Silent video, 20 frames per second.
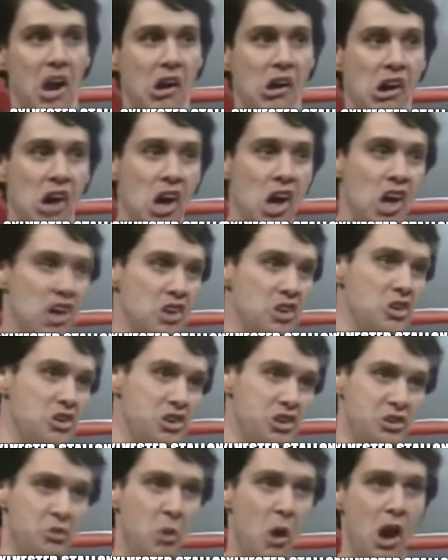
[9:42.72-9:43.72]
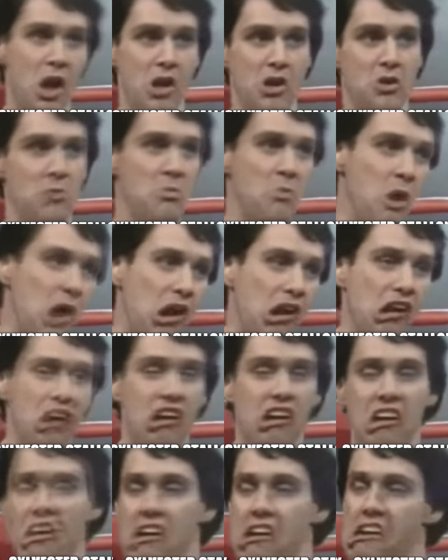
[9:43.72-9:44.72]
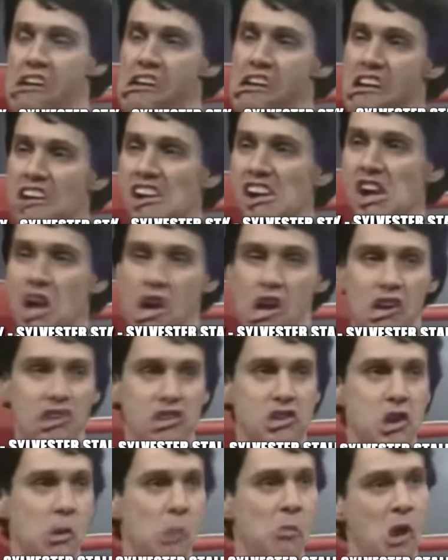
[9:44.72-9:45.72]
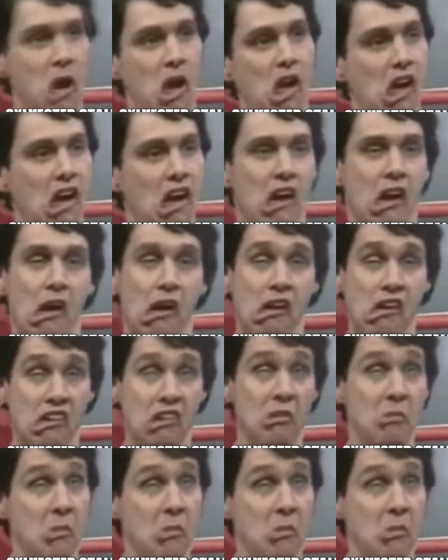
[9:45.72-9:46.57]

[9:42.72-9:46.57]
Apollo. You just want to humiliate. You bleu.